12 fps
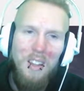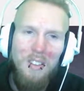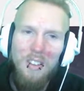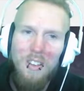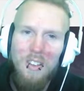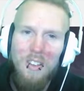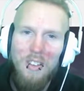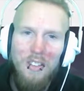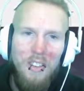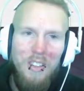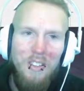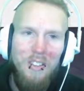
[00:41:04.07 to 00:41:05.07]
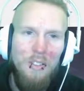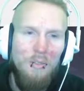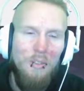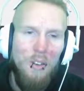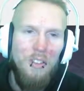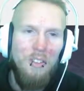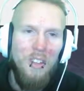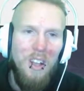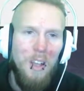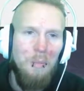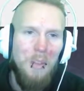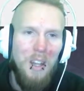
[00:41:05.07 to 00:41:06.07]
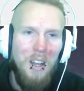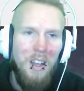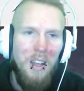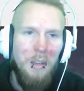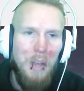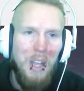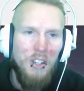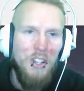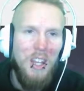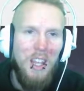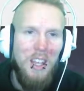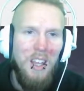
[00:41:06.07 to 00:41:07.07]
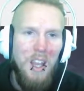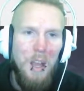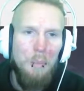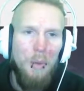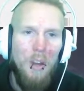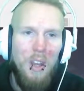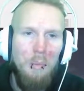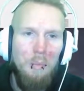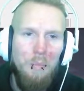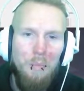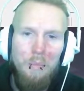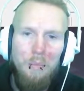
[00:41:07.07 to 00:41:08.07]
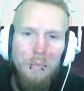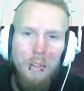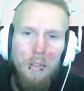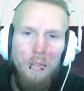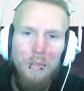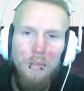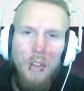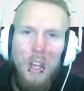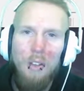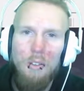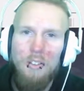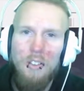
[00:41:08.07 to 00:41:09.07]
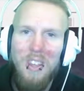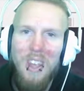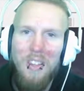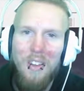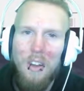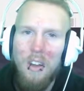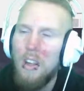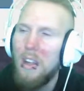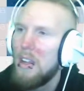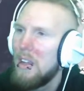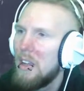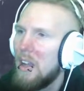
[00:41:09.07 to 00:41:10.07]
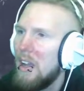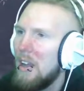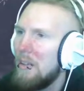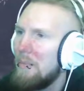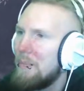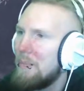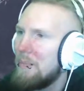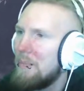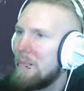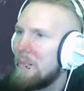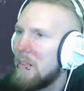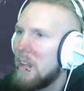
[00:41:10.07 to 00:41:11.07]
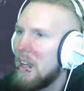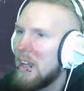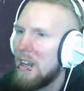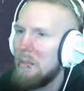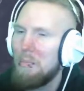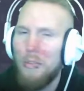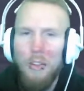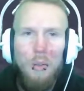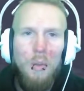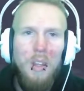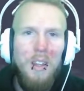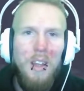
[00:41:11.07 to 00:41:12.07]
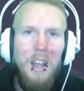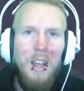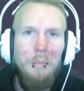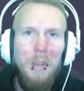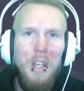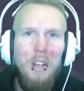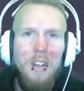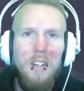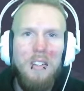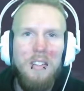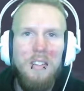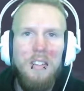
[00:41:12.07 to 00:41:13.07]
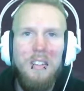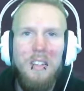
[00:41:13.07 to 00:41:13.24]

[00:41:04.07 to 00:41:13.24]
So this is the first time that I am actually putting videos together, and I'm doing that because